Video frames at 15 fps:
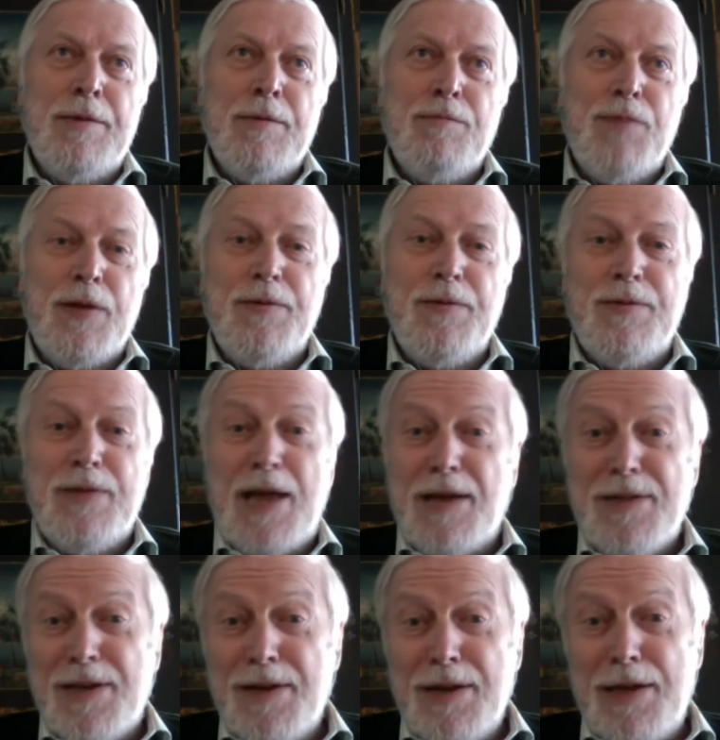But
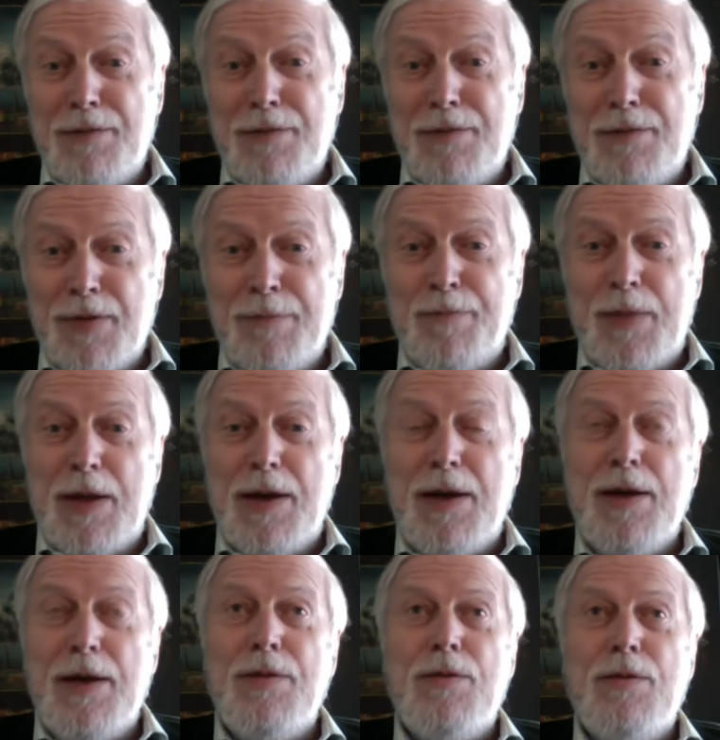last year, even
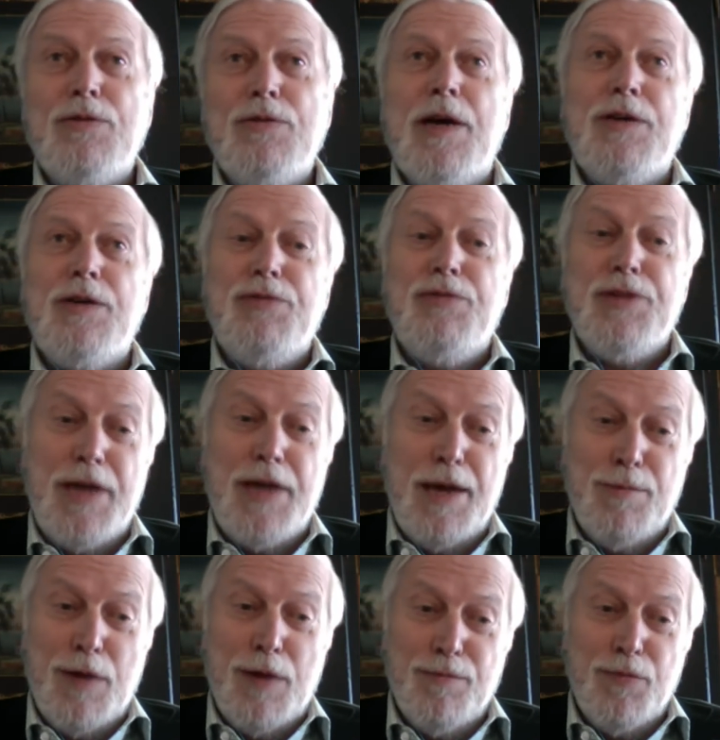uh, those countries
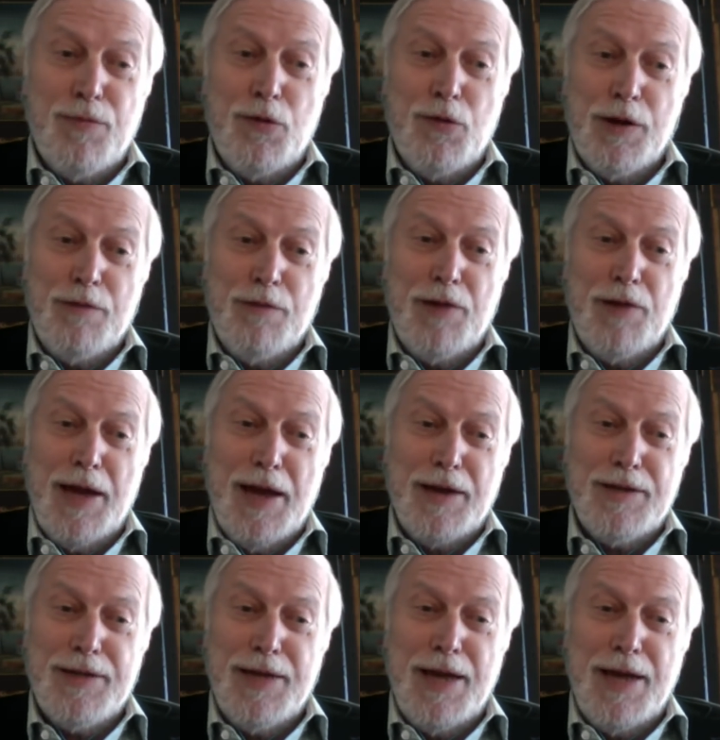came on board, and we
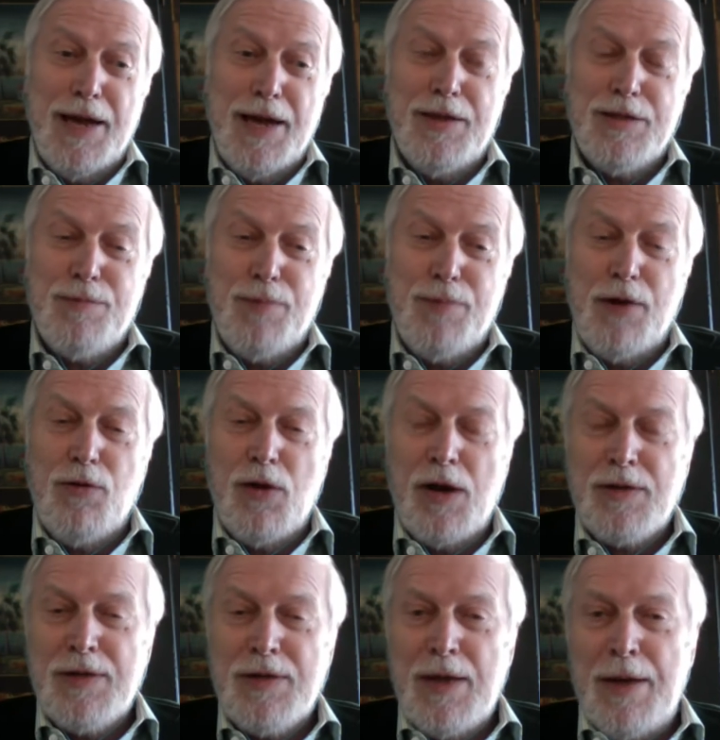actually had this
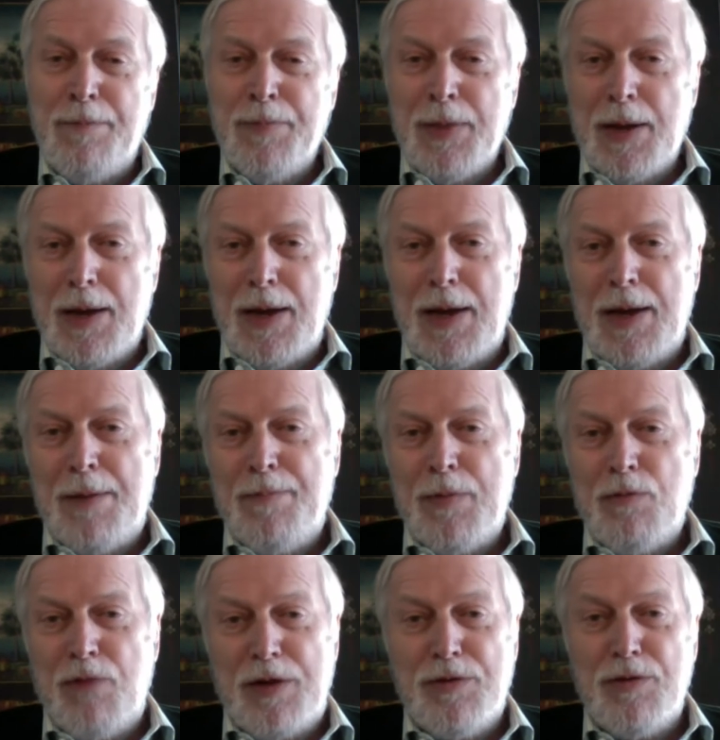PAROS uh,
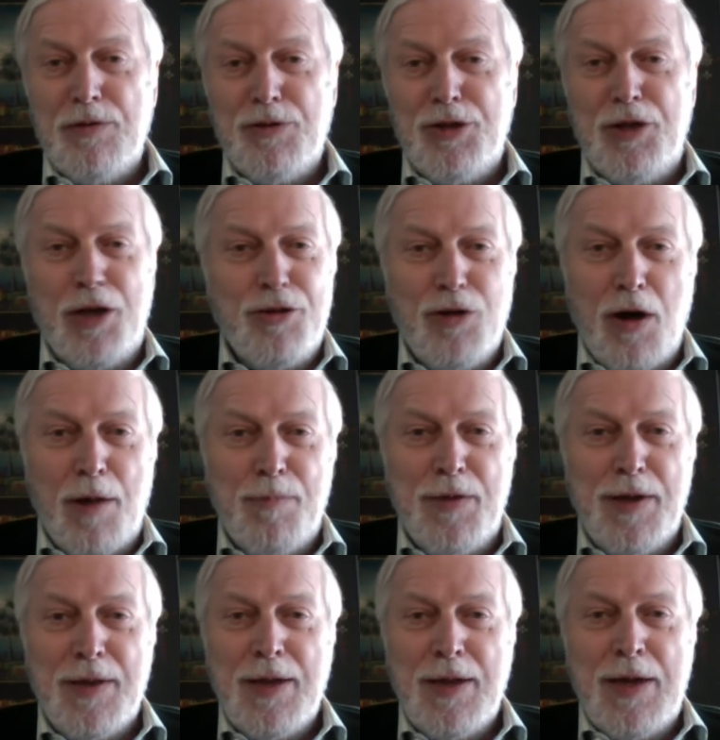resolution
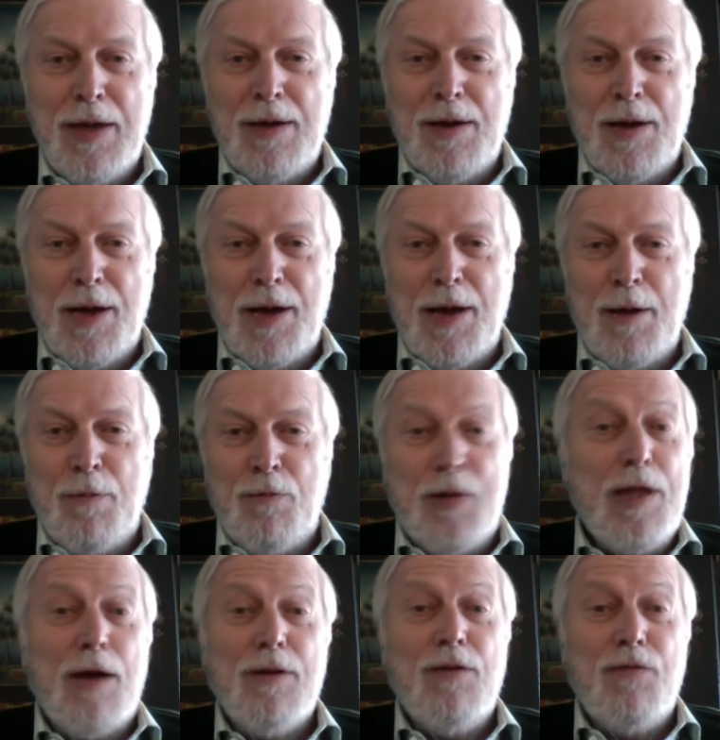adopted uh,
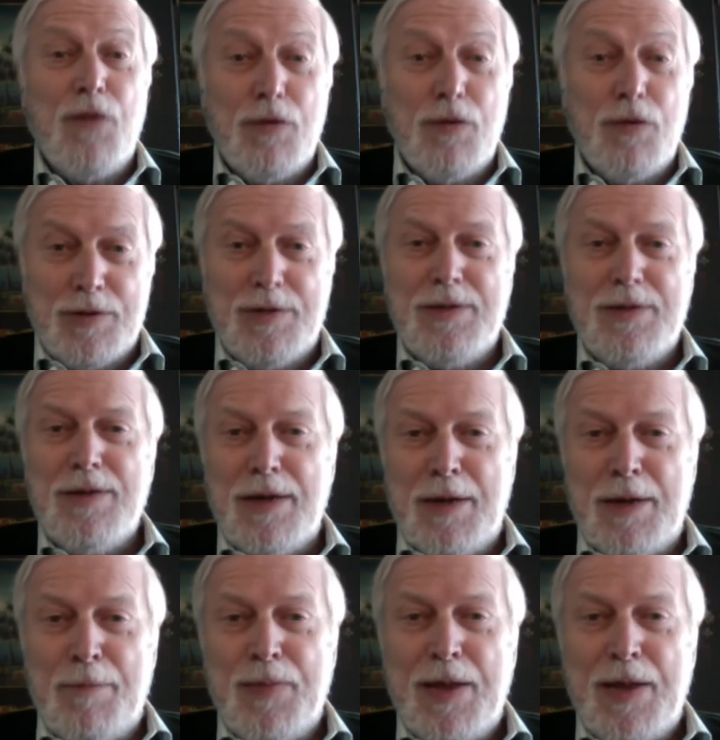without a vote,
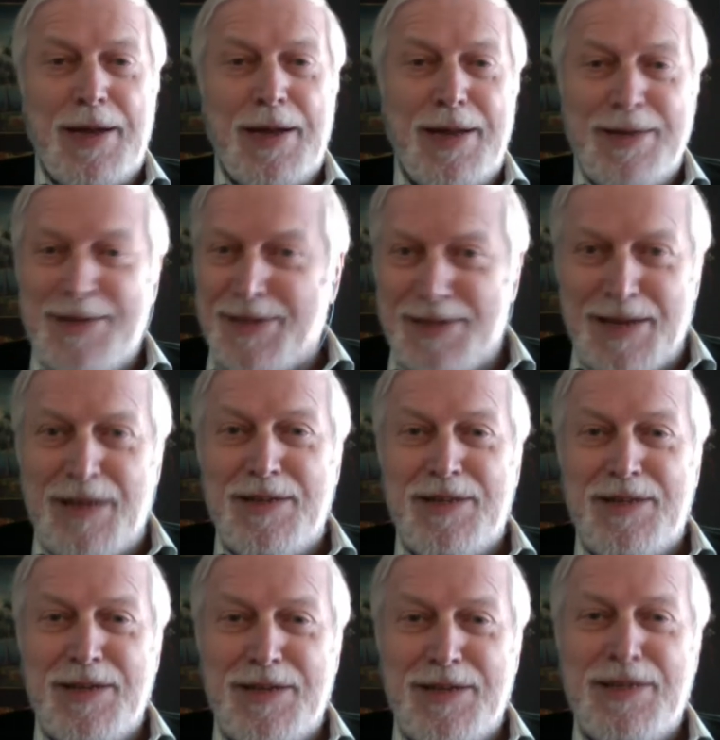uh, a
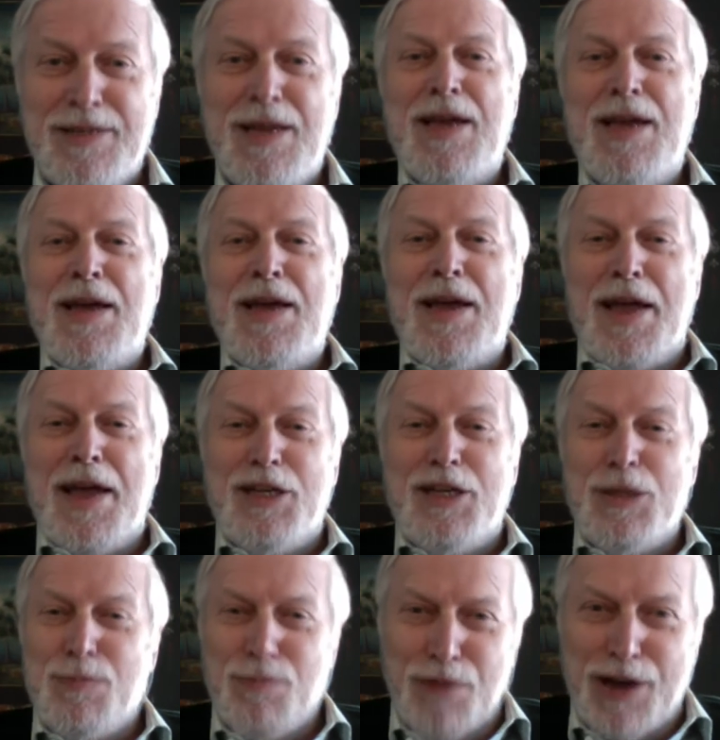consensus
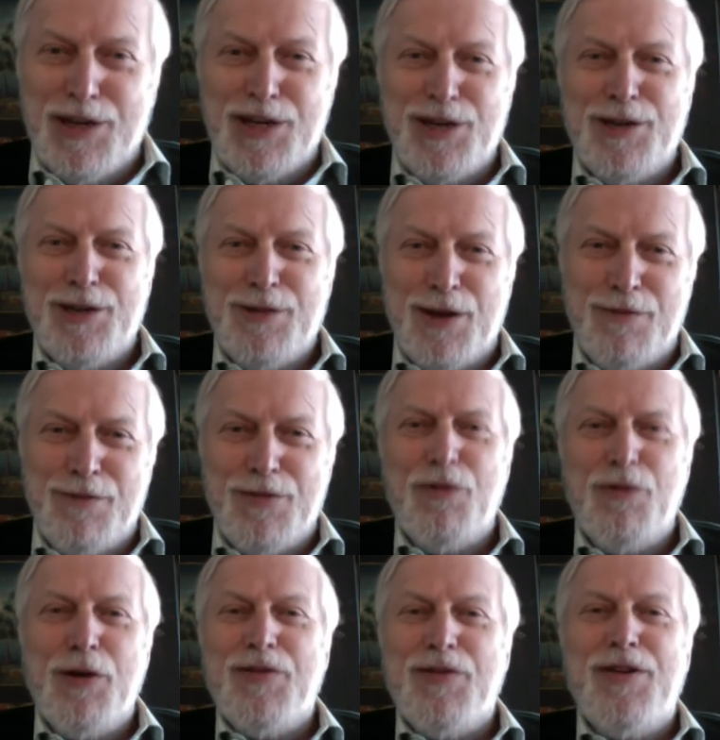expression of the
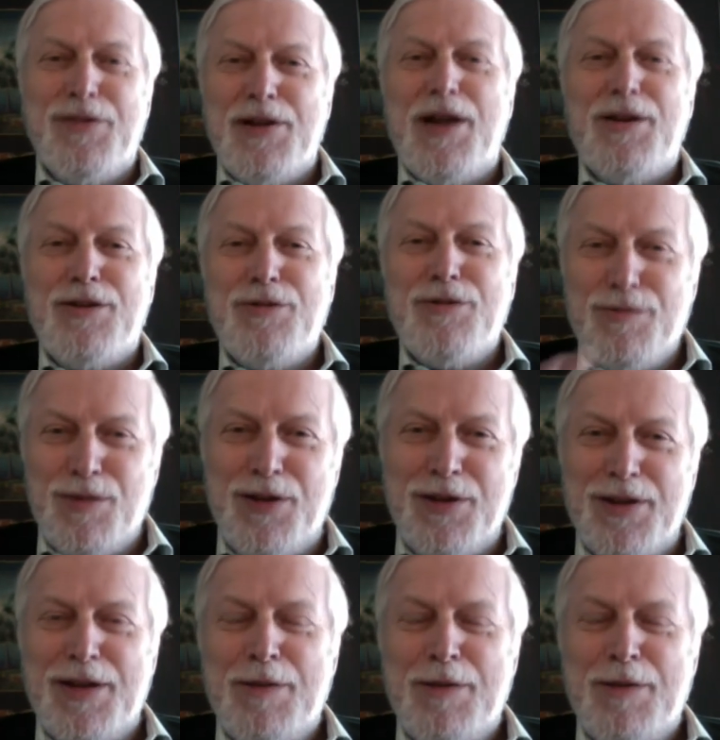will of the international community.